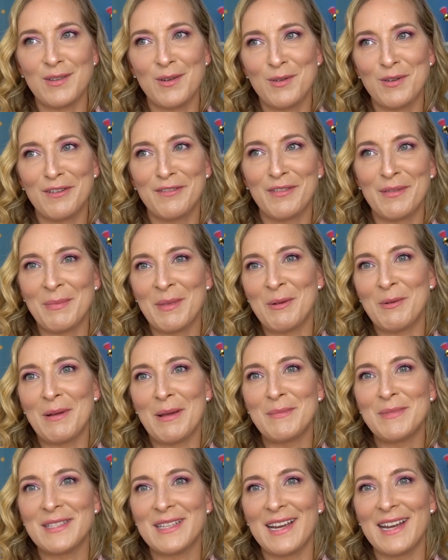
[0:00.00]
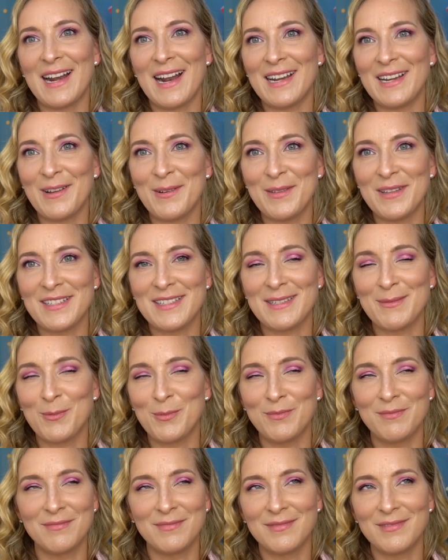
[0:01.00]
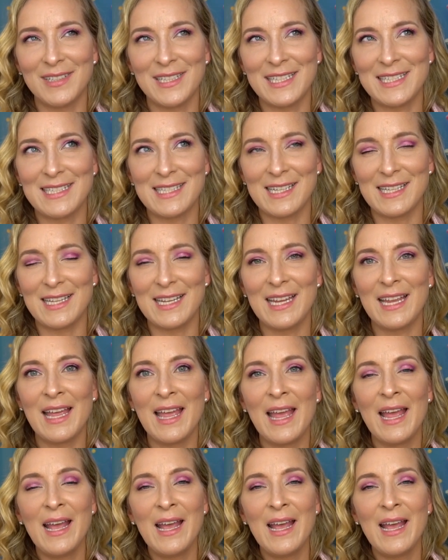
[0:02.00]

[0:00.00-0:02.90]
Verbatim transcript: to order from their website. I know that's really silly.